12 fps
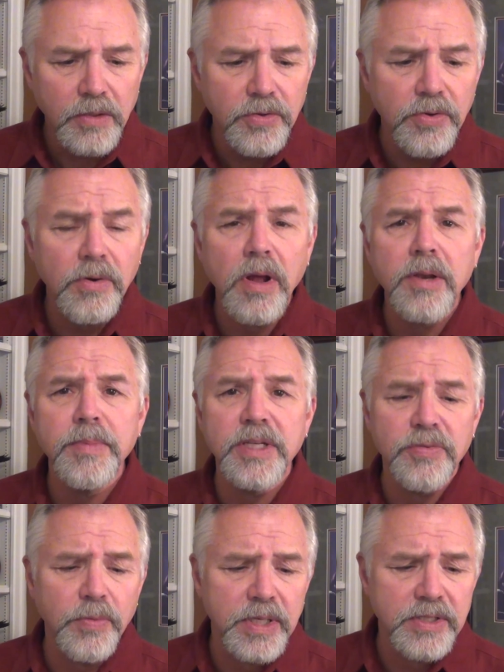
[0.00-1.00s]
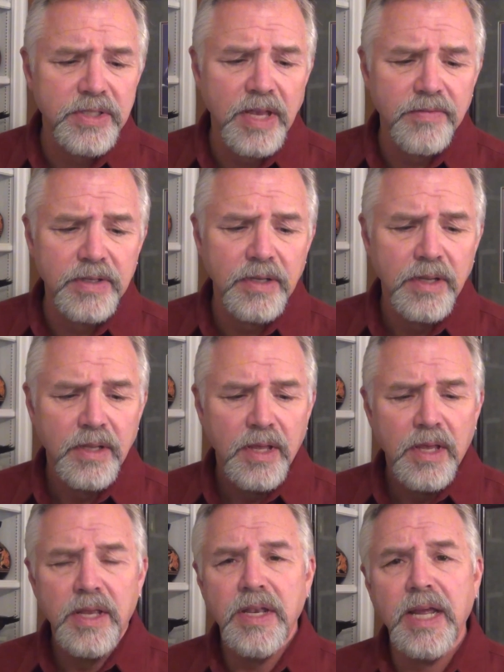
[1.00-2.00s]
Deuteronomy twenty-seven
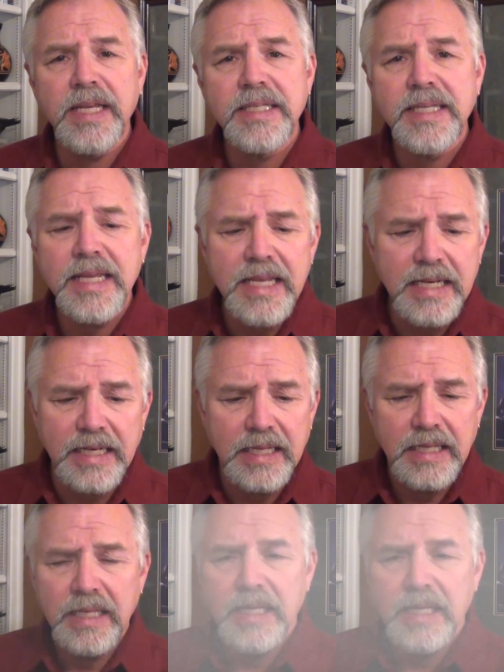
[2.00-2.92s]
nineteen.